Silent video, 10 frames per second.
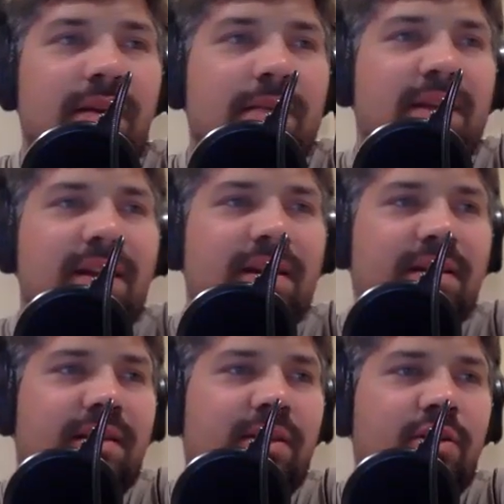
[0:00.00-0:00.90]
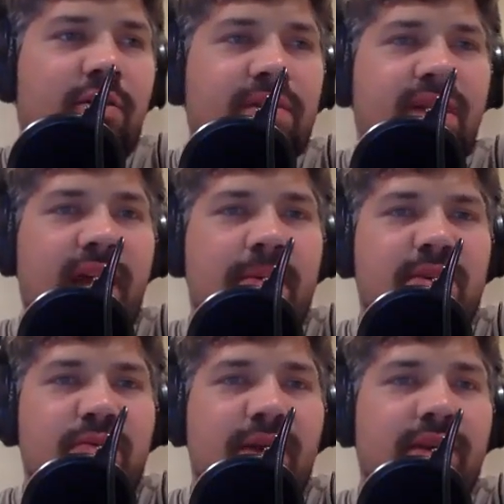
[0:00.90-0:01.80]
I mean, over time it's
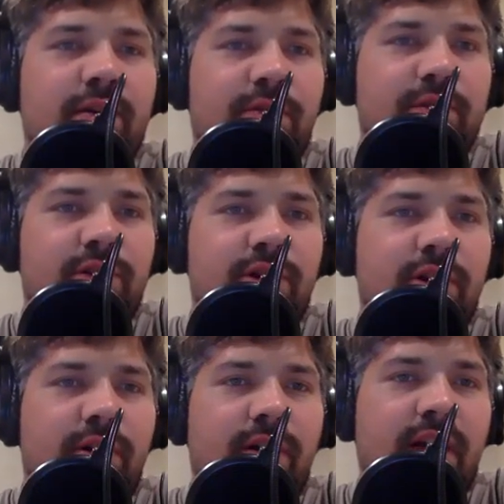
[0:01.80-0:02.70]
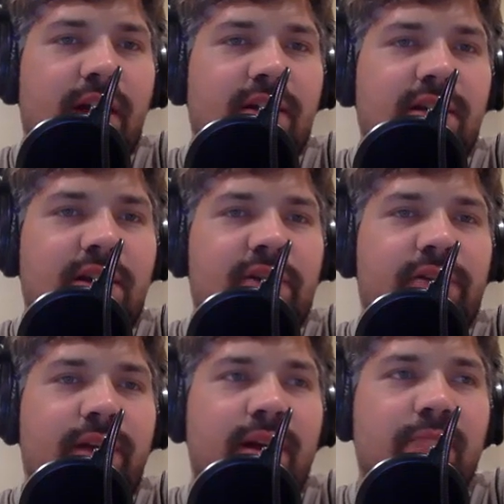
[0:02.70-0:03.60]
weathered for sure and kind of
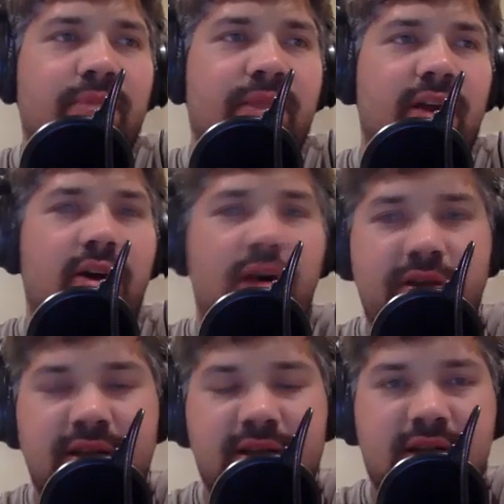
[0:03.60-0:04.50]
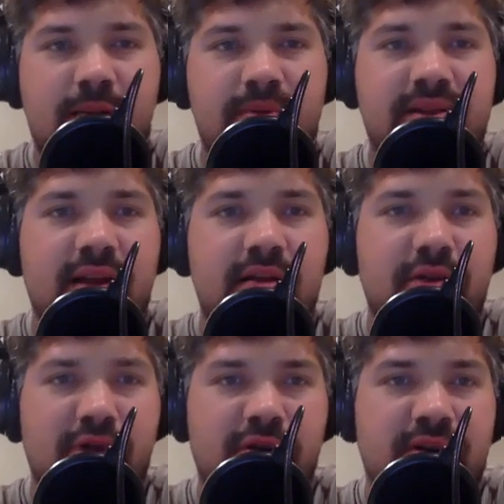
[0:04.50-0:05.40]
deteriorated. But like all the stumps that
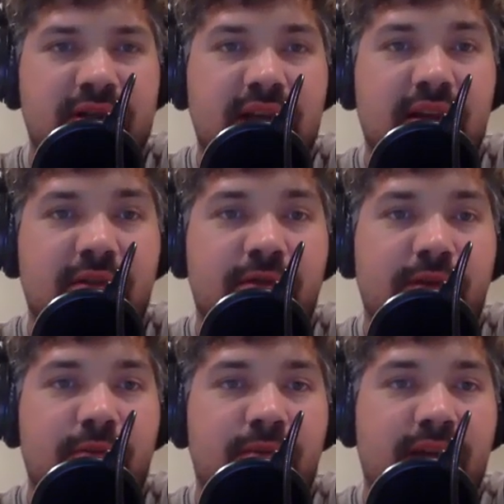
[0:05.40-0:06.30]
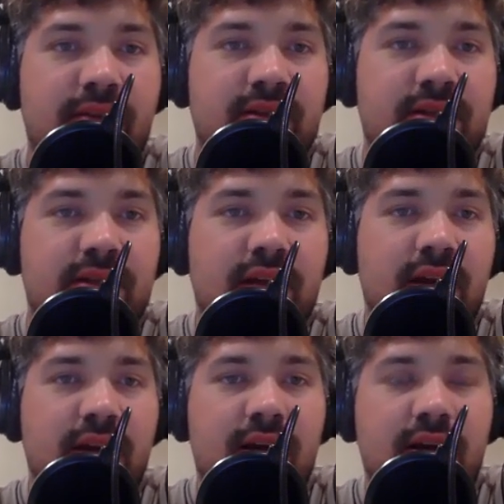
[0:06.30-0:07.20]
you see in the film, like there's
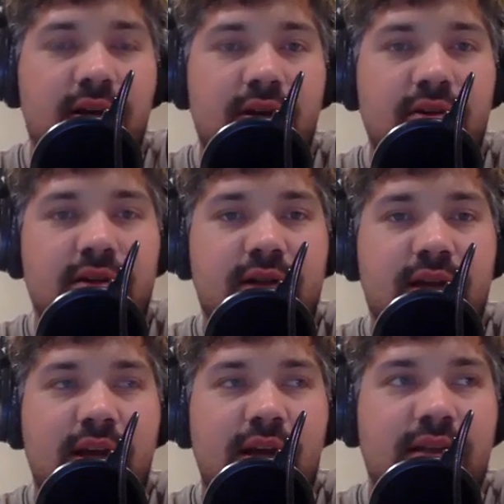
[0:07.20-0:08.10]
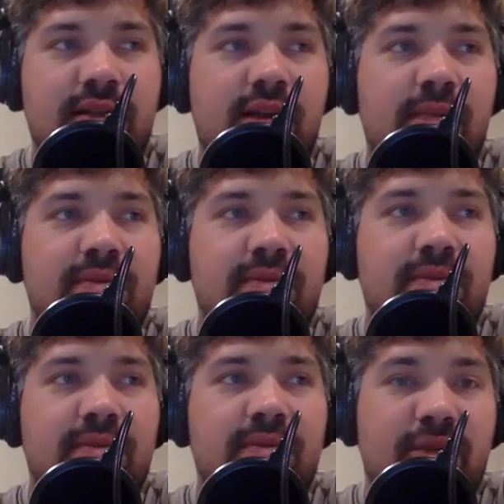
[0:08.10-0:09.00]
key stumps that
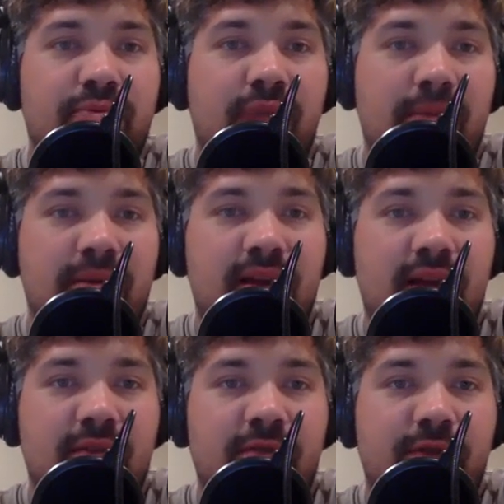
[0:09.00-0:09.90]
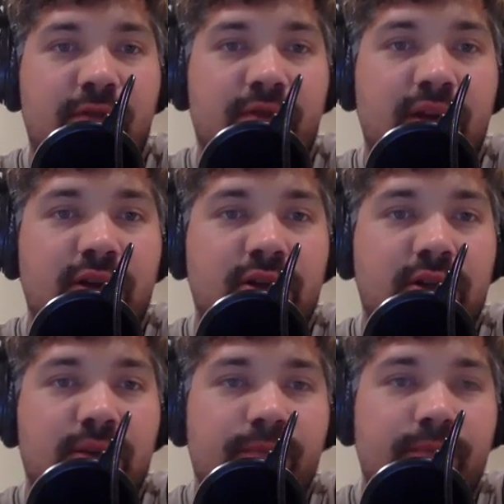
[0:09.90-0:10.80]
are actually prominent in the film
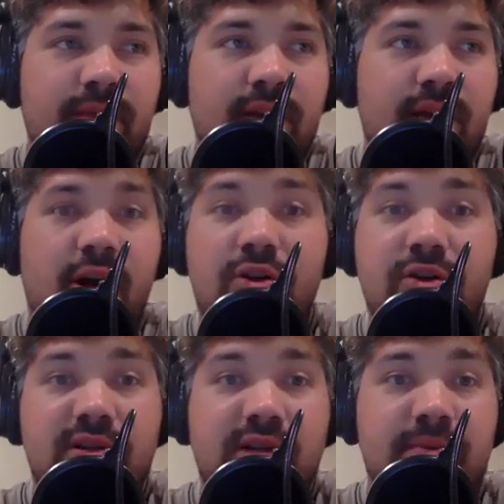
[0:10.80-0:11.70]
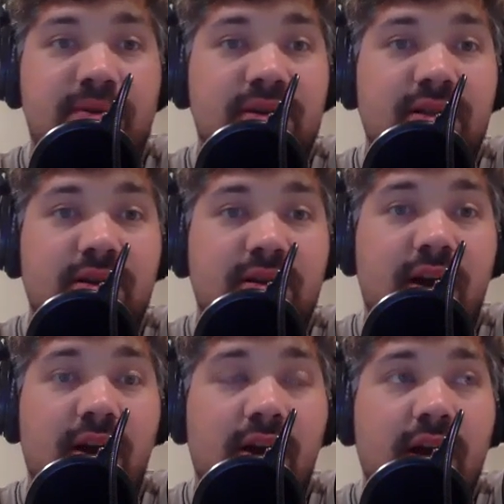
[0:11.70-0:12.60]
footage. All those stumps are still there.